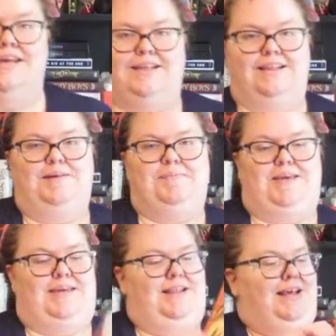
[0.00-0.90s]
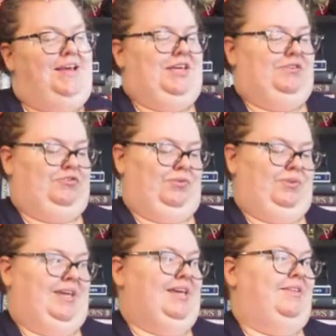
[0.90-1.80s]
Next up is You
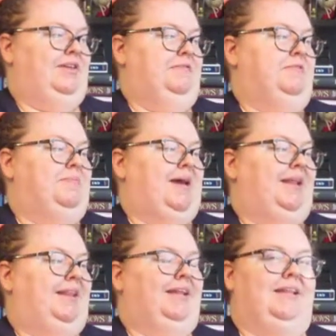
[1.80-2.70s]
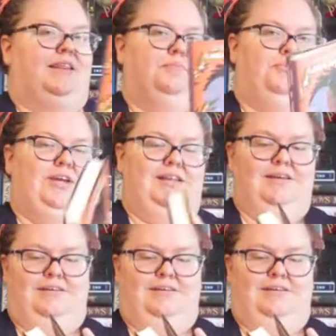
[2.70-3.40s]
Truly Assumed by Laila Sabreen.